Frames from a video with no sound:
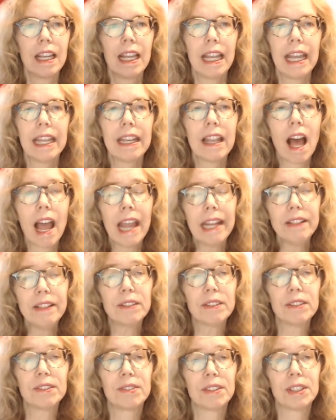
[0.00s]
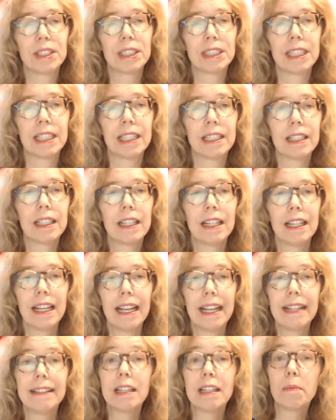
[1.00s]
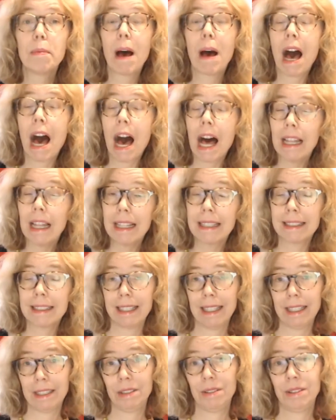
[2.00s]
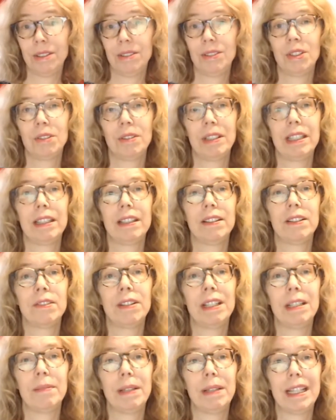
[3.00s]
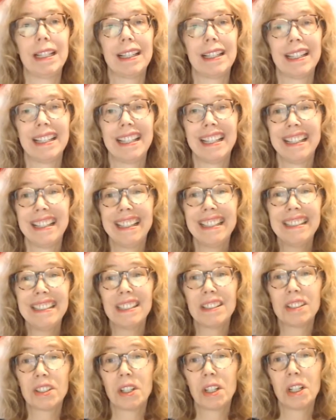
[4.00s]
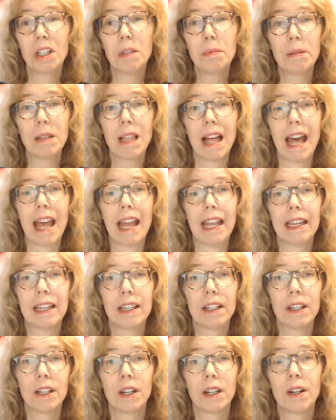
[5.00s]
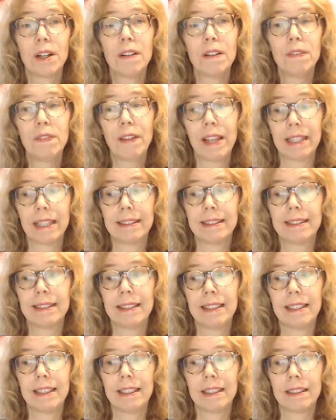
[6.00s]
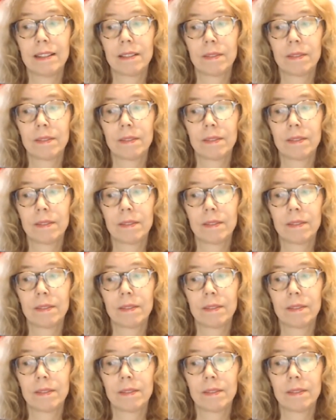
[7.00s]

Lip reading: In Heitner's version, it's Hippolyta who is doing the dreaming. This is her play, her fantasy.